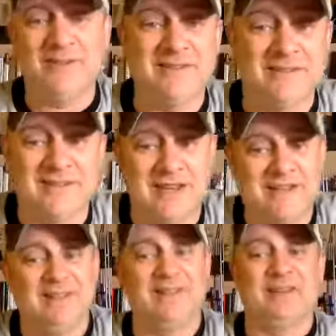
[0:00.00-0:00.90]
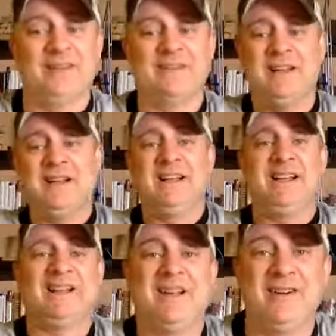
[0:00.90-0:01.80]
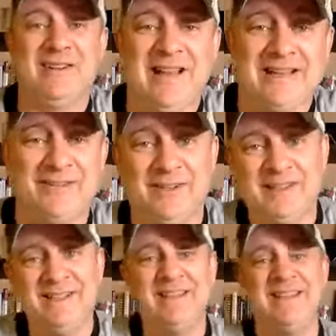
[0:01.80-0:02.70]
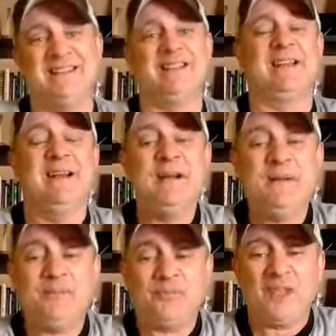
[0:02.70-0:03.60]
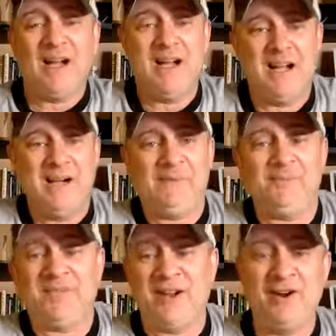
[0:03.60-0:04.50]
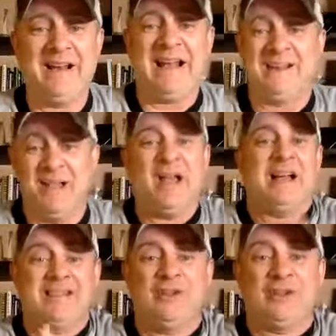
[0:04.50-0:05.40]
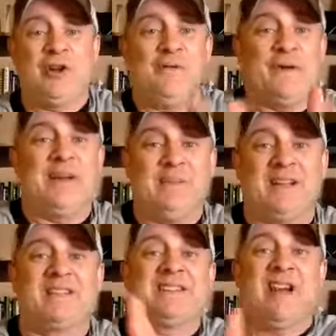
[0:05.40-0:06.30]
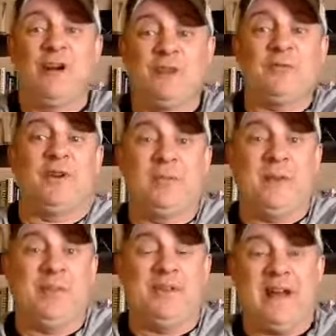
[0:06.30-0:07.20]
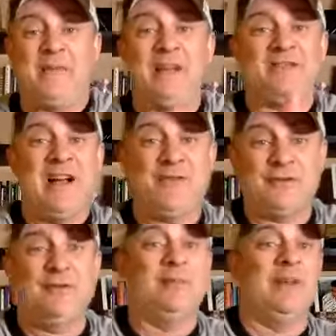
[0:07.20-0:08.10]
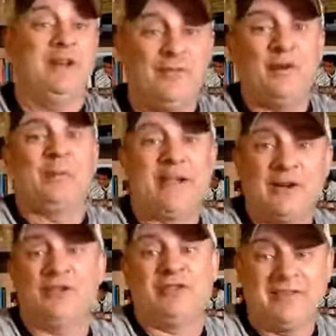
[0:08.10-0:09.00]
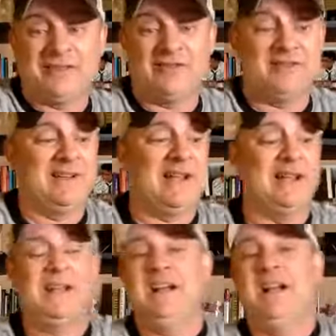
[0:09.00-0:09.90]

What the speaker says: This is kind of hilarious. Karen Glasser in the hizzy. Karen, and actually so funny because Karen is one of the people that I reached out to in the middle of one of my coaching sessions today.